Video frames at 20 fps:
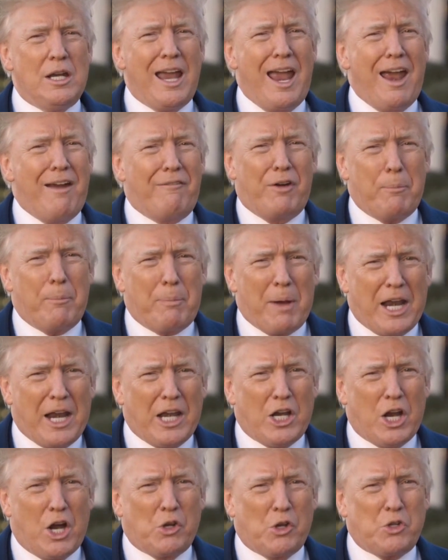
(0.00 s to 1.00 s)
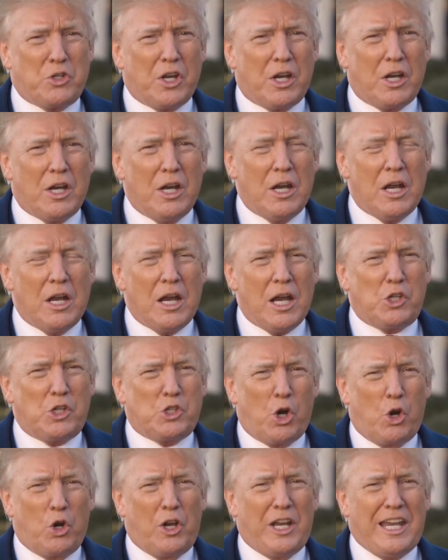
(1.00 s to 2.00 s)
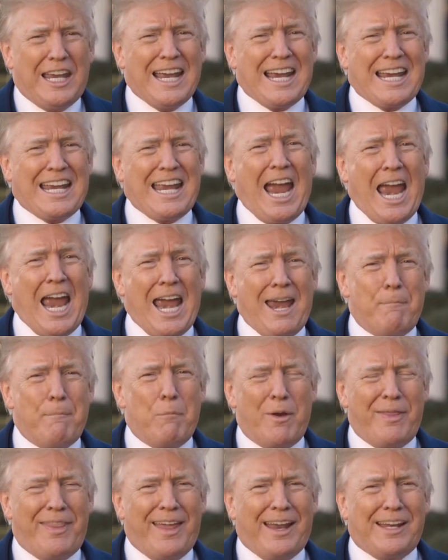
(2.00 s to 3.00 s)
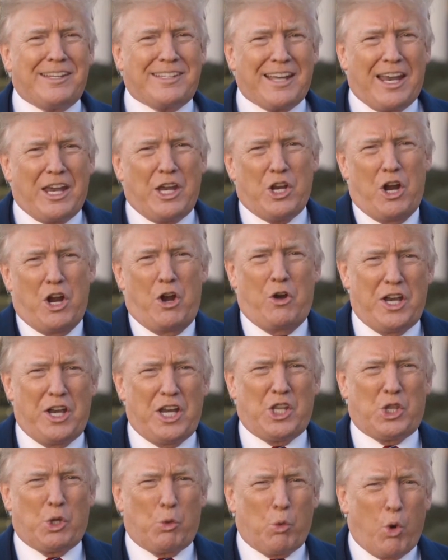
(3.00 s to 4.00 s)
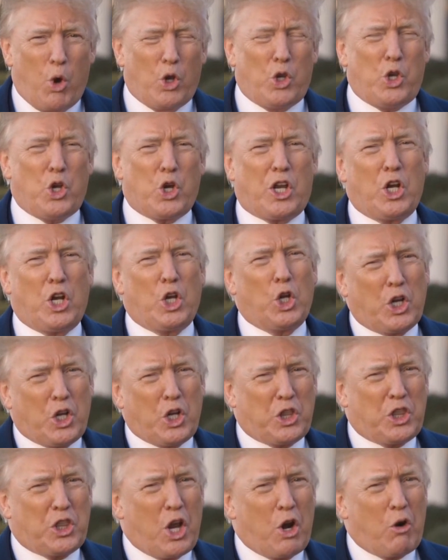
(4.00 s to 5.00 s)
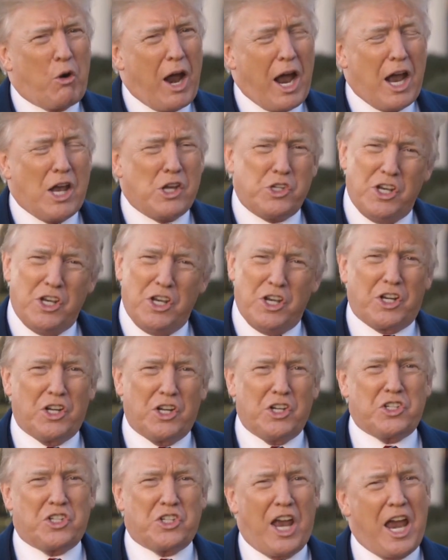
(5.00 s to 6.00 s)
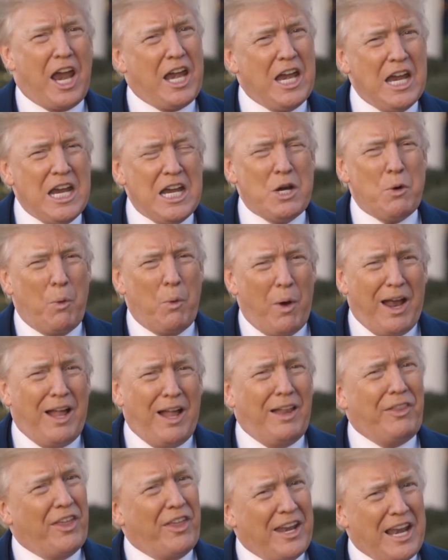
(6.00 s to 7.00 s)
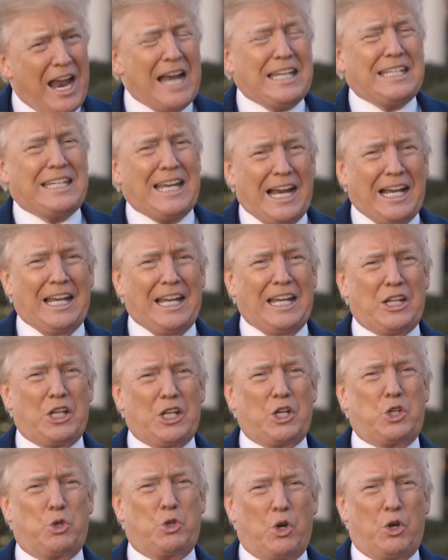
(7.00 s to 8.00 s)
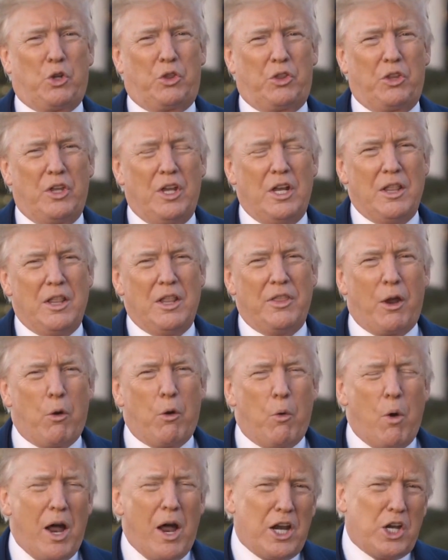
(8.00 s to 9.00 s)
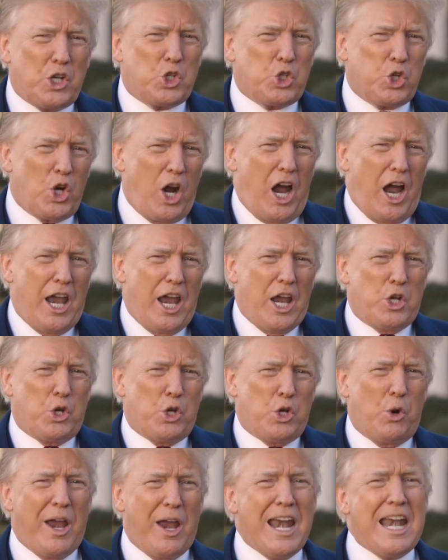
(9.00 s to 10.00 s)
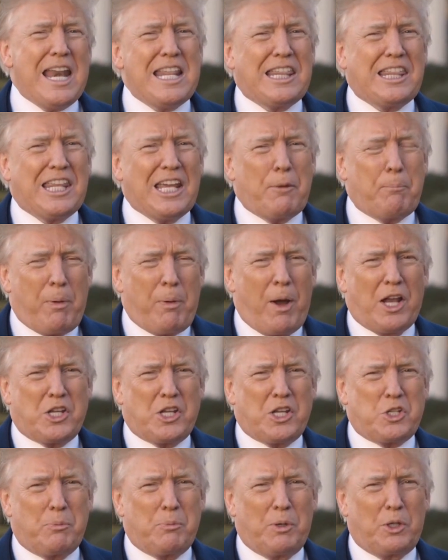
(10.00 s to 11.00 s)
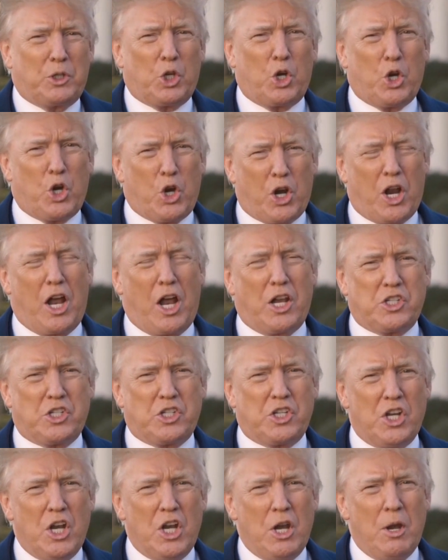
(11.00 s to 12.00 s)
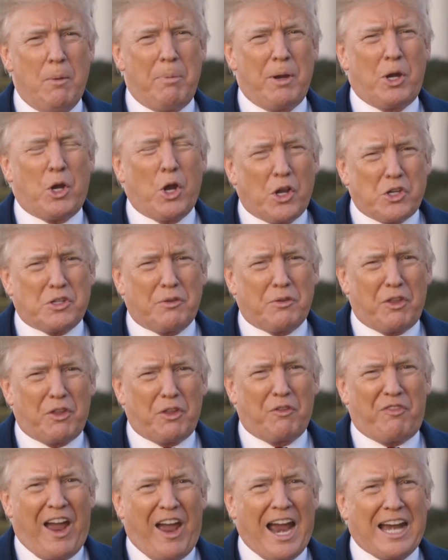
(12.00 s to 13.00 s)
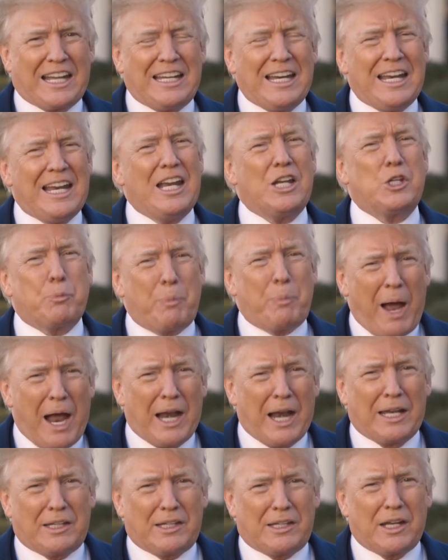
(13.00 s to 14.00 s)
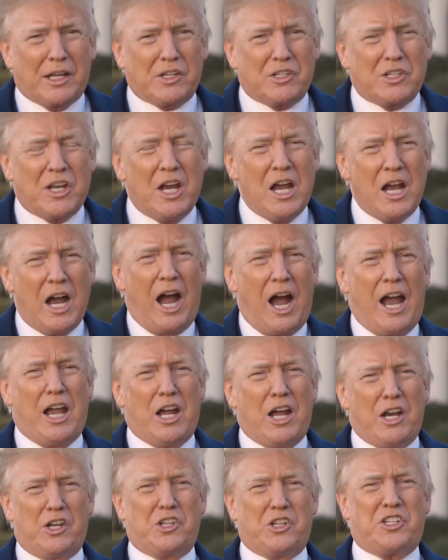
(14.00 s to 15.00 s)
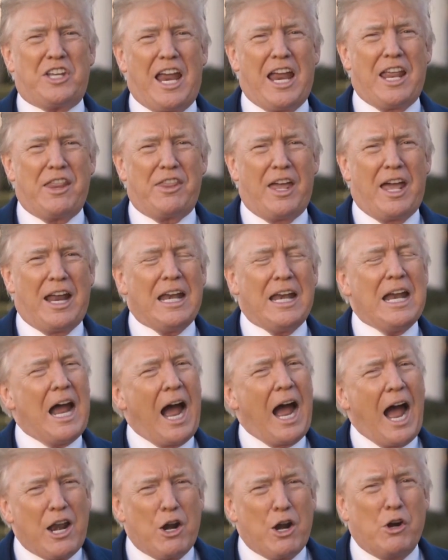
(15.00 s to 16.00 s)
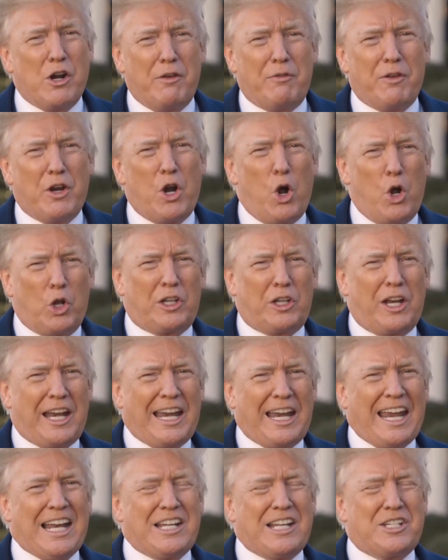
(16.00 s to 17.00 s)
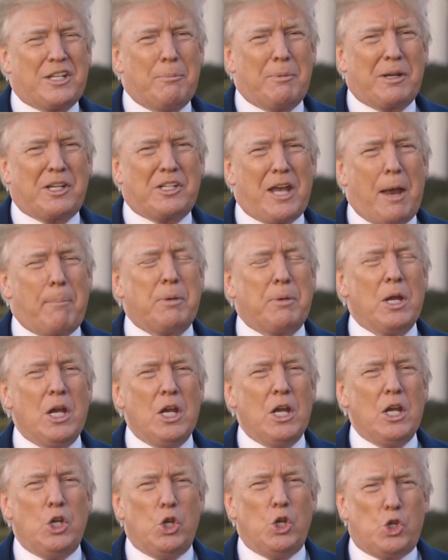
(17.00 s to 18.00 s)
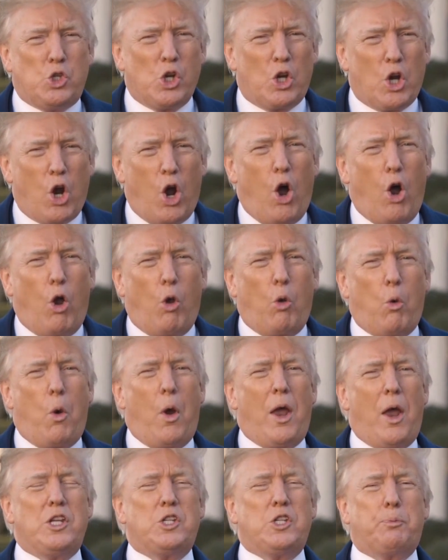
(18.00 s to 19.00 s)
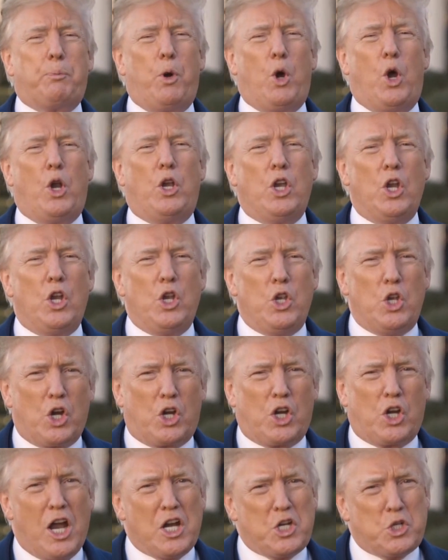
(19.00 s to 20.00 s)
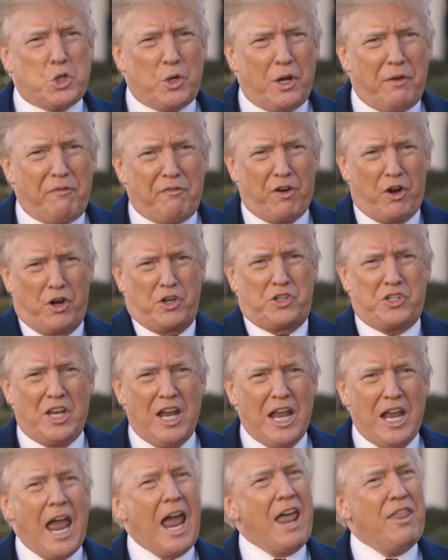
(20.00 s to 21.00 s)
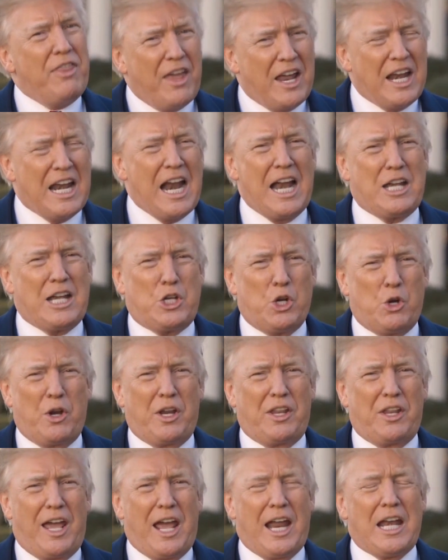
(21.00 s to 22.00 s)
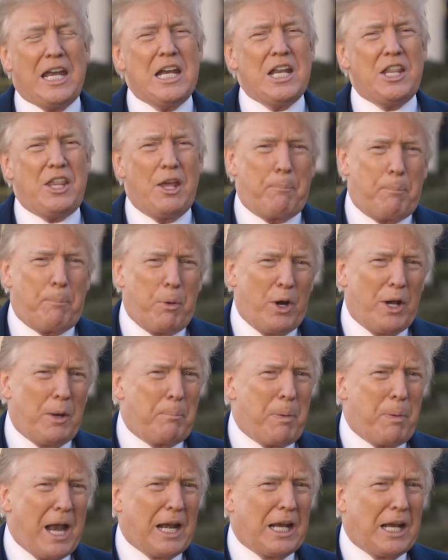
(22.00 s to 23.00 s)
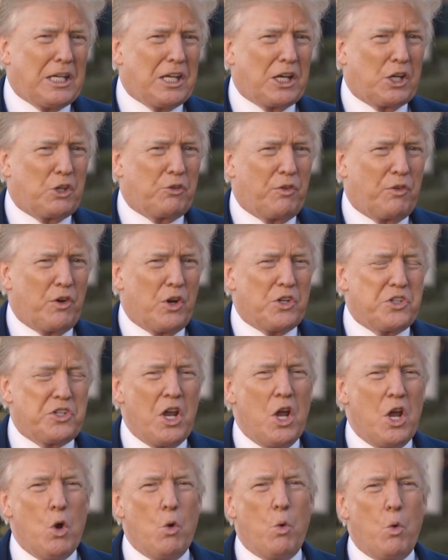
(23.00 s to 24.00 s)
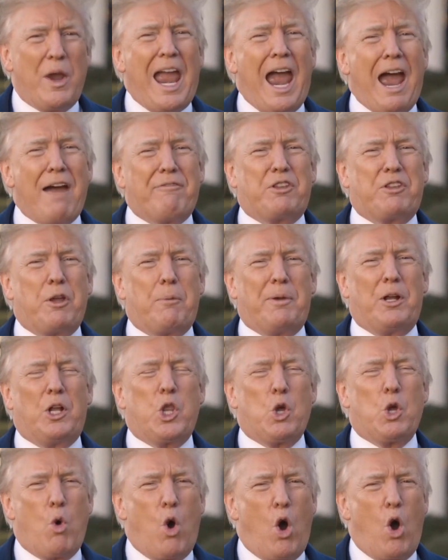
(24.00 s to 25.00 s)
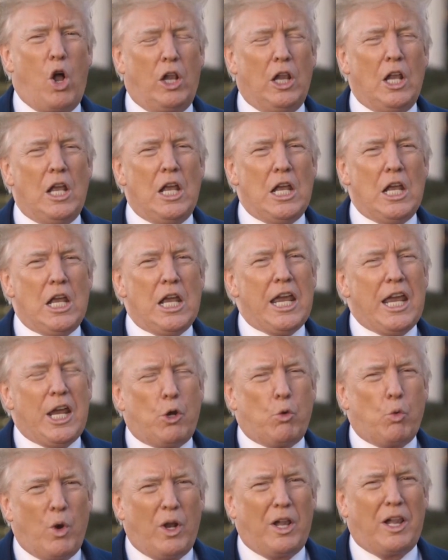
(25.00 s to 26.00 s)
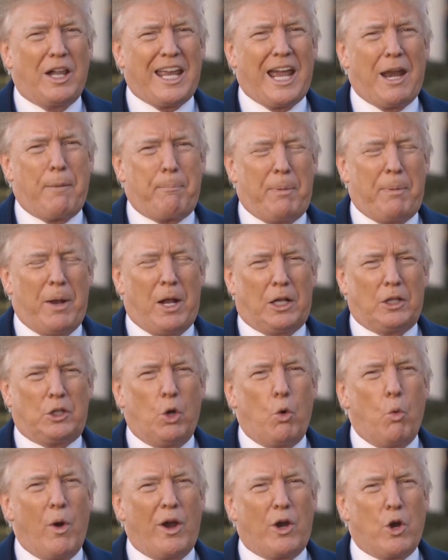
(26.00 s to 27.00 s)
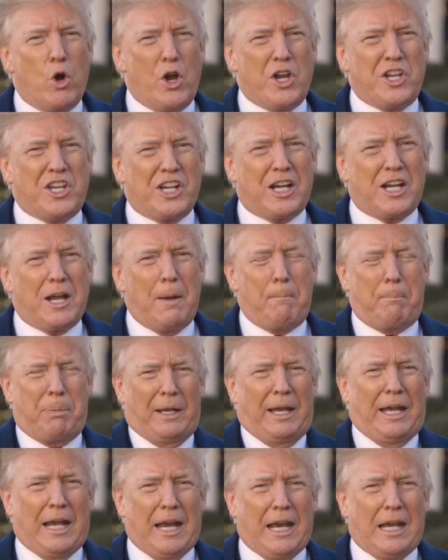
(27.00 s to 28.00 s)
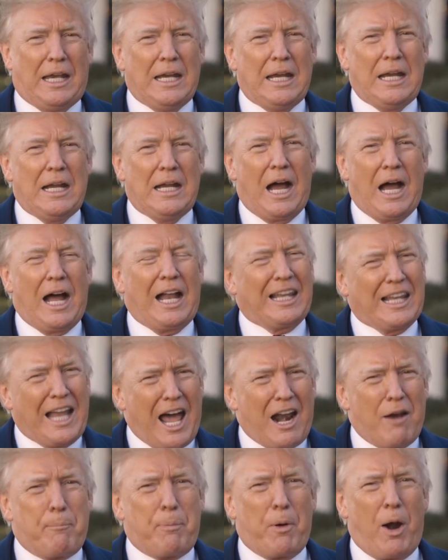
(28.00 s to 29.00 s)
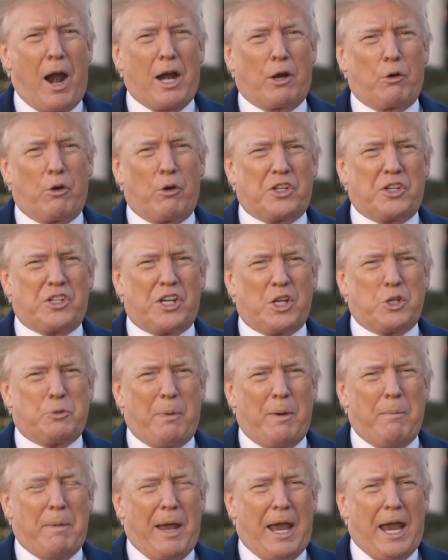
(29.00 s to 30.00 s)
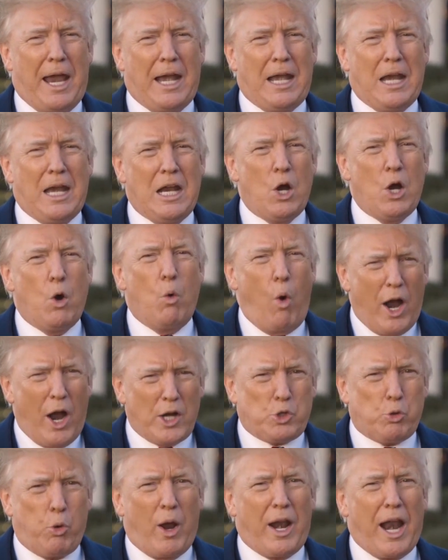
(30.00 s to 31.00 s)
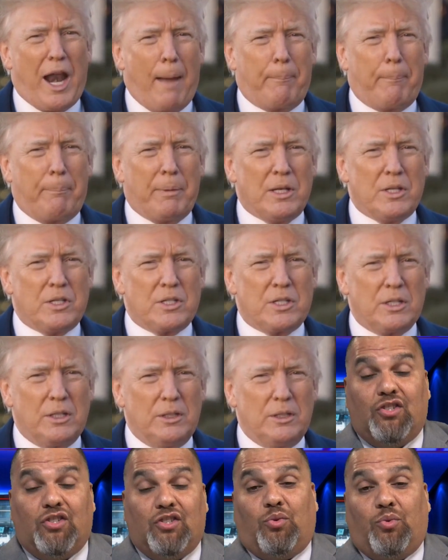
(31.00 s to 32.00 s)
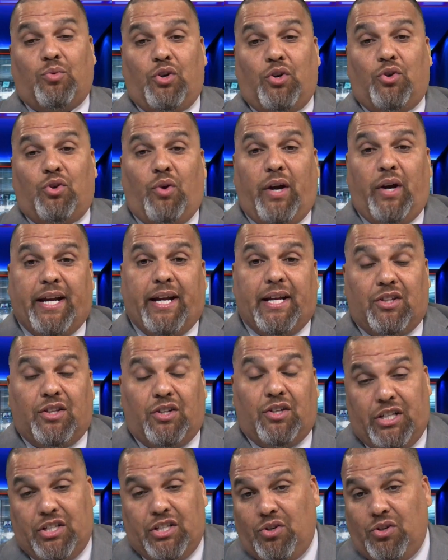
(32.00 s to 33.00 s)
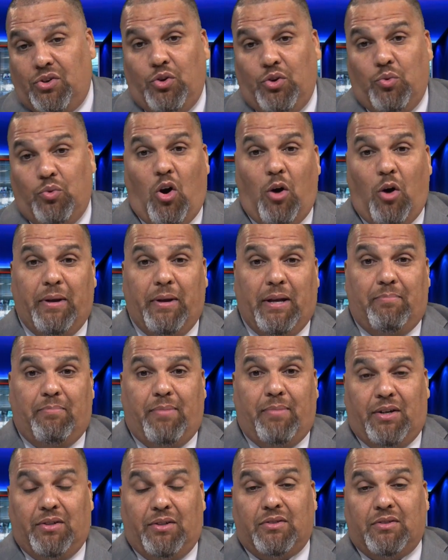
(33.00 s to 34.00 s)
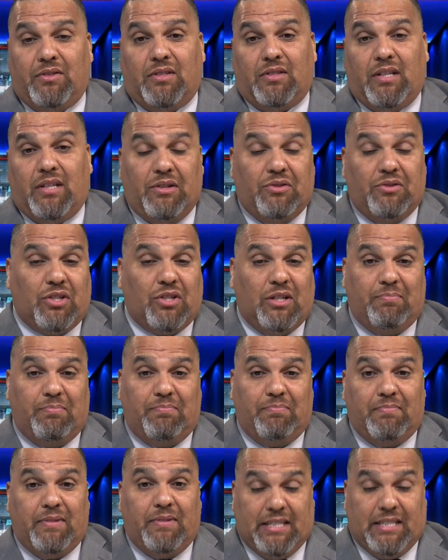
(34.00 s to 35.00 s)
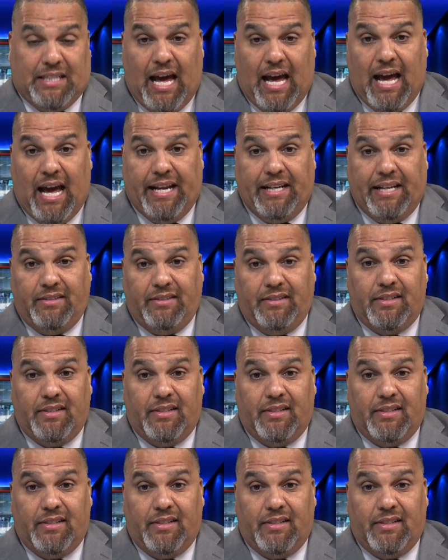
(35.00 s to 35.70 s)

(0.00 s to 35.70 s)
Everybody knows it. It's only a game when they say you don't need the wall. You can look at their eyes and you can say, well, they're not telling the truth. They want to try and do anything possible to hurt us because of the fact it's politics. I understand that. I don't even hold it against them, except you should always put your country first. And they're not doing that. They're putting politics first. We have to build the wall. It will get built. We're going to complete it. A lot of progress has been made. Watch what happens. real quick, there is no new wall being built. Donald Trump is lying.